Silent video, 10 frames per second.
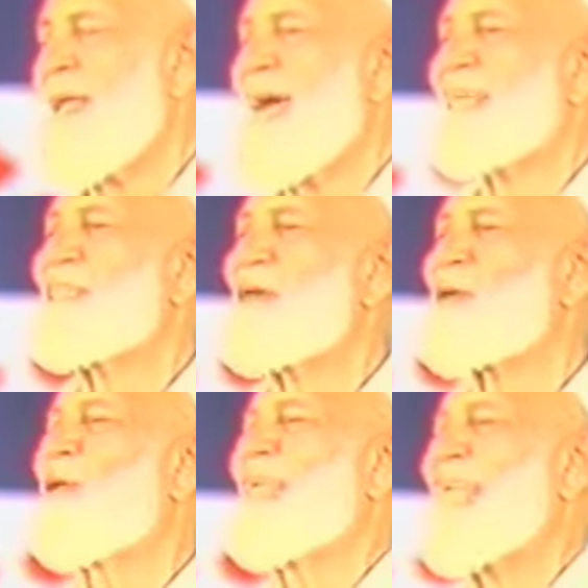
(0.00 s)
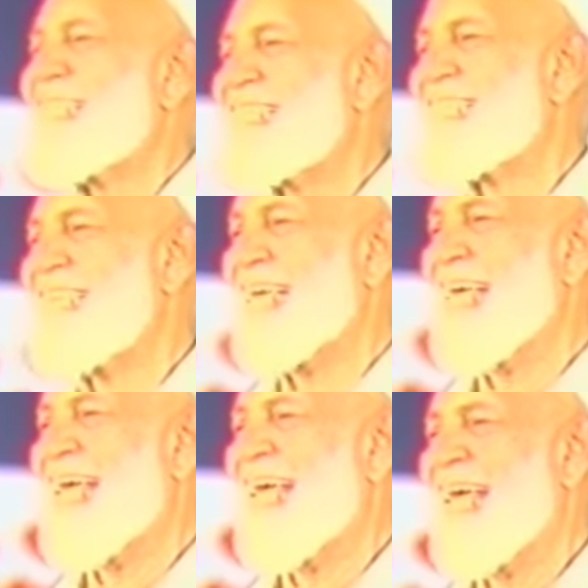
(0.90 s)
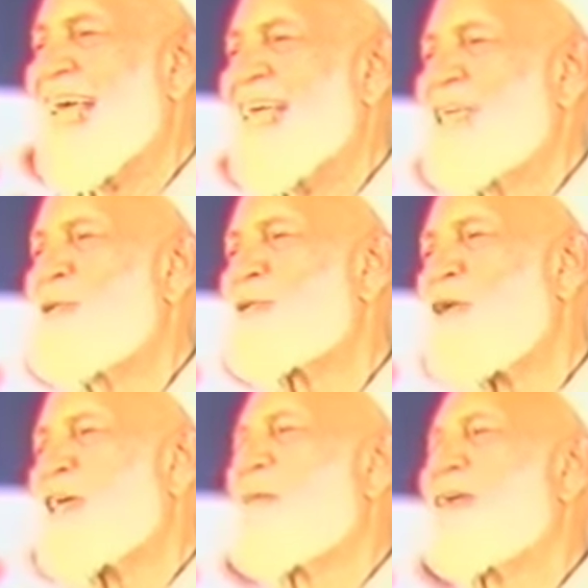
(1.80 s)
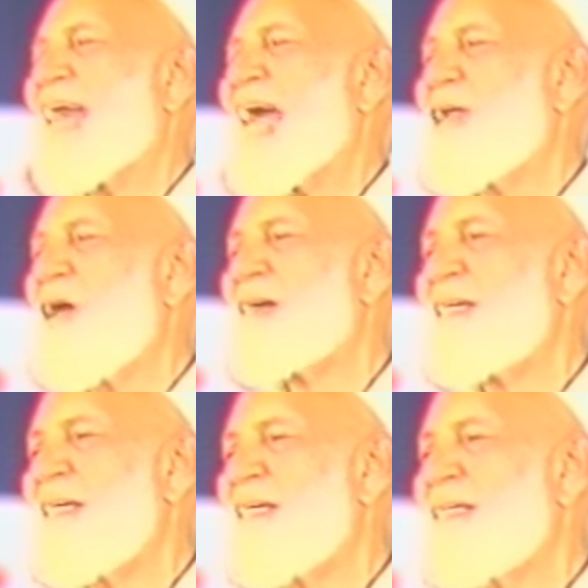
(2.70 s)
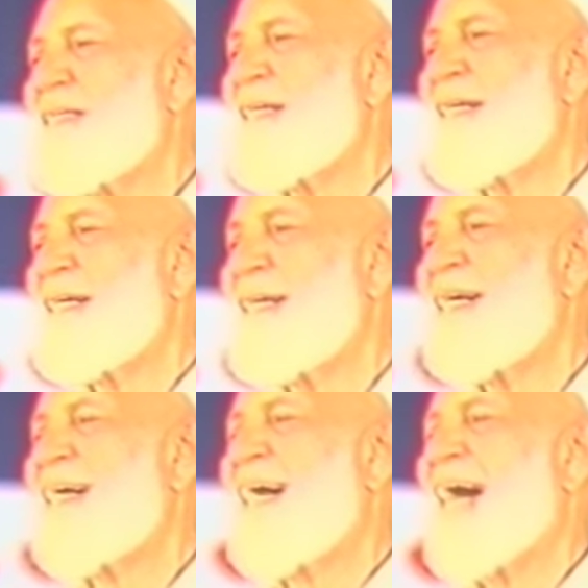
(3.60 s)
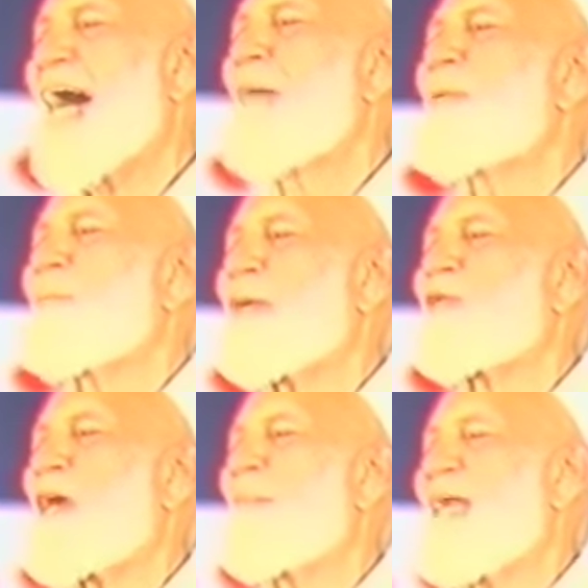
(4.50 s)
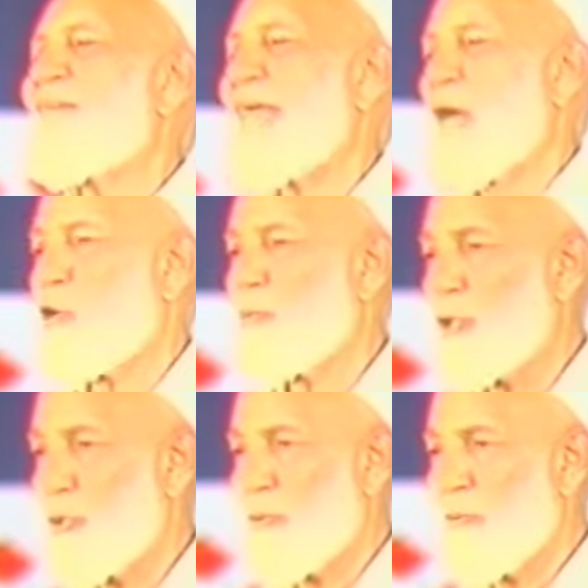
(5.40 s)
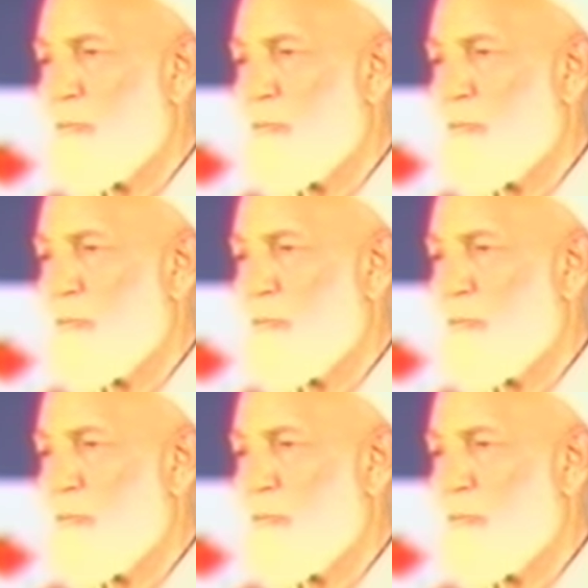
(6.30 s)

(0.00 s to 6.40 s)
I said, Your Holiness, you're talking about dialogue, I'm prepared to come and have a dialogue with you